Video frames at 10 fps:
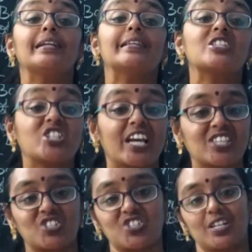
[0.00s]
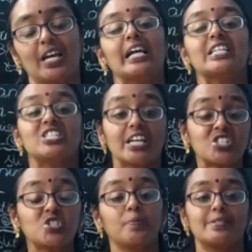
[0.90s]
in the chest
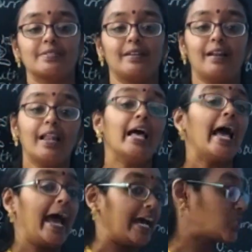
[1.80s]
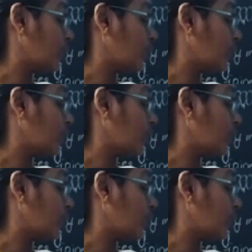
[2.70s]
muscle, as